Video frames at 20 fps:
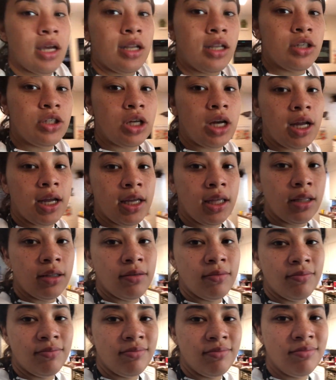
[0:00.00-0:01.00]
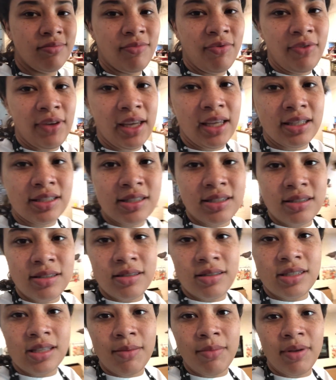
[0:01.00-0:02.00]
Gonna try and fix
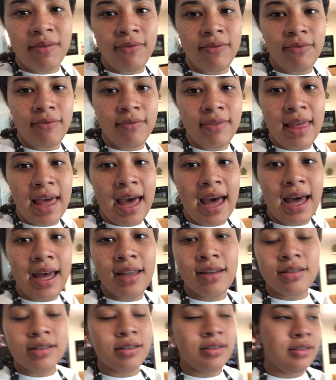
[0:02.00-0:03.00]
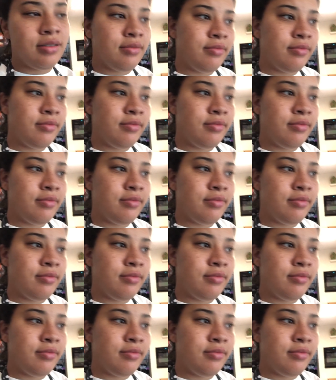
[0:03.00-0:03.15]
some of that.